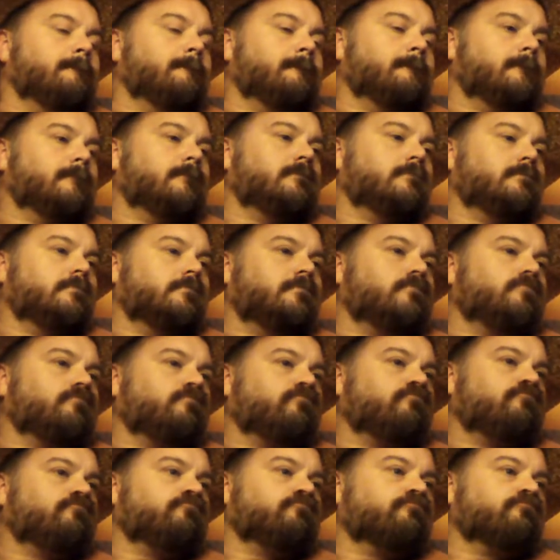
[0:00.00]

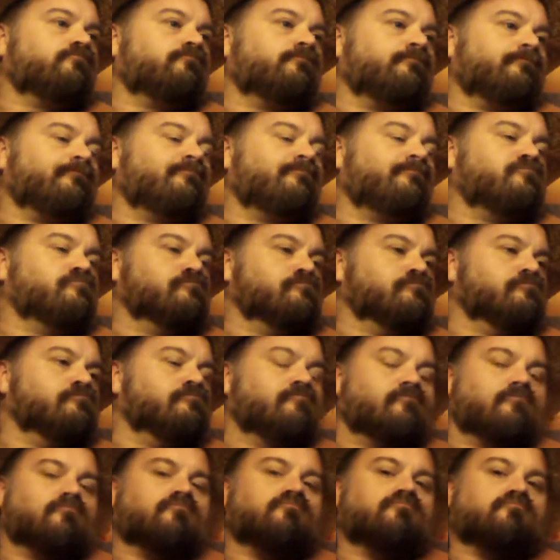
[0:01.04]

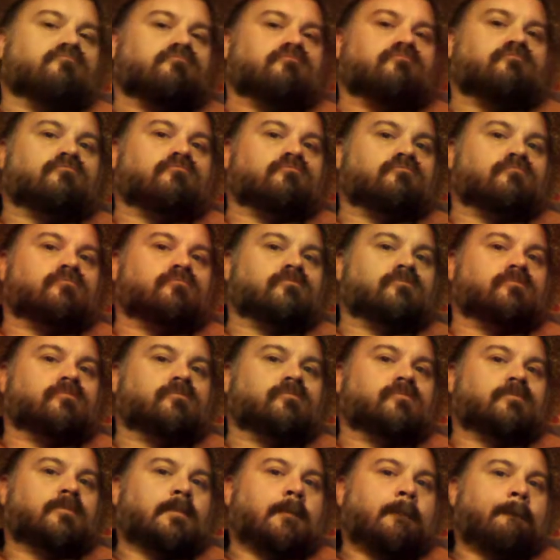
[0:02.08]

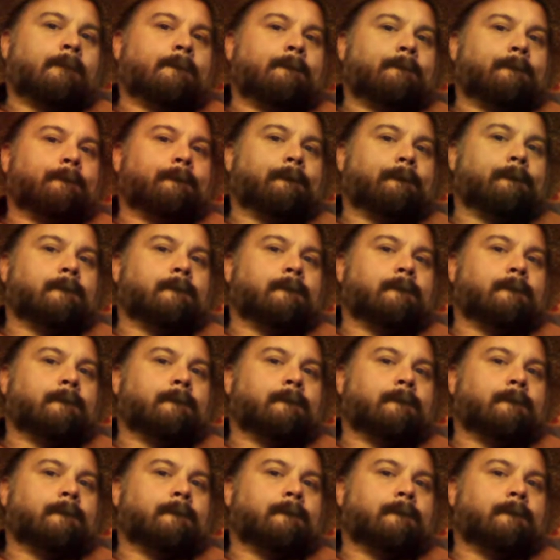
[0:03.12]
This person isn't speaking.